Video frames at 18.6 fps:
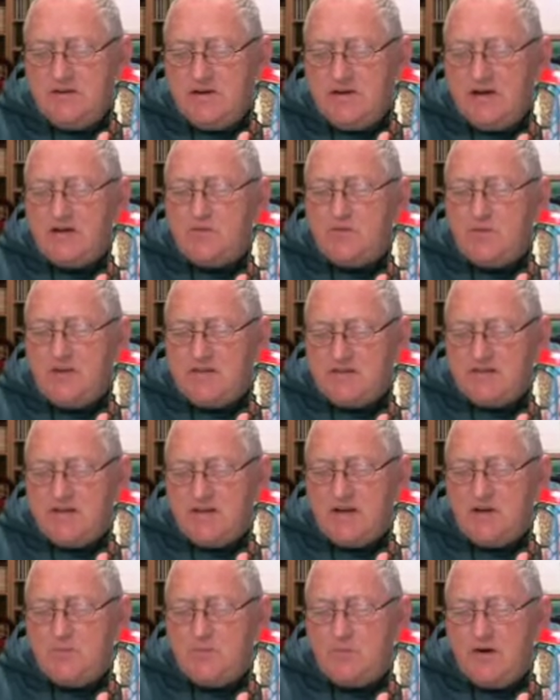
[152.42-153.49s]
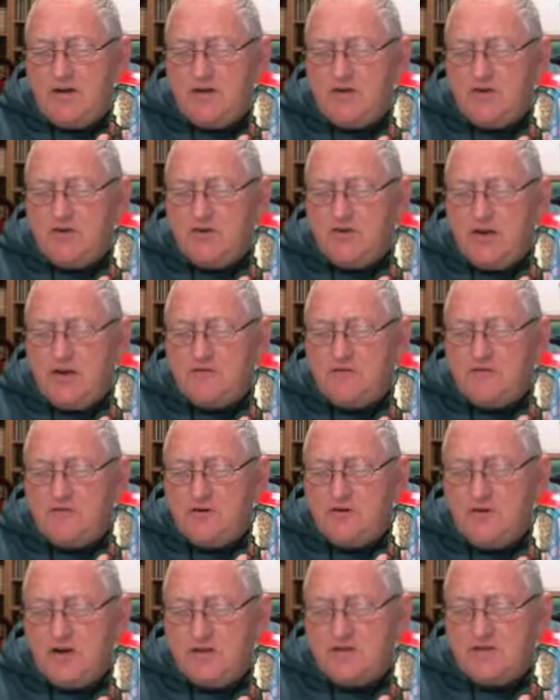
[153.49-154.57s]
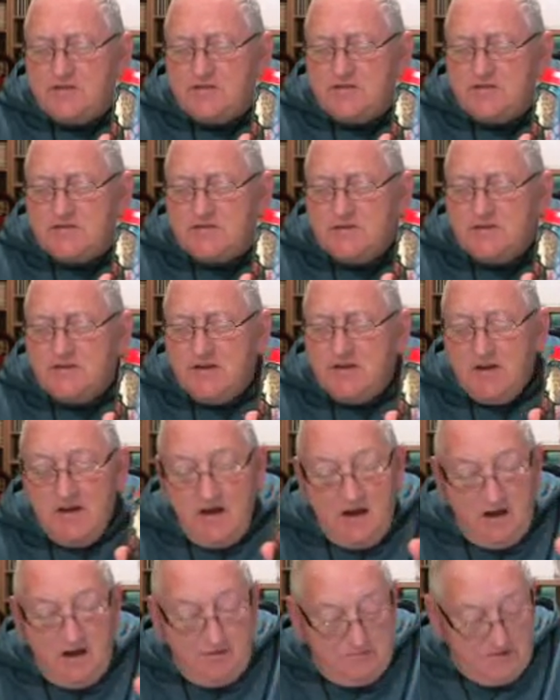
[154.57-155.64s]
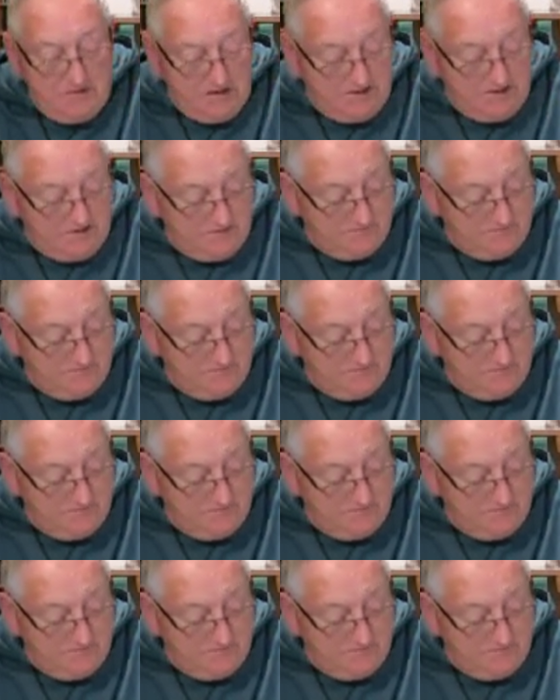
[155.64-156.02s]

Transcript: and we celebrate your love for us. Amen.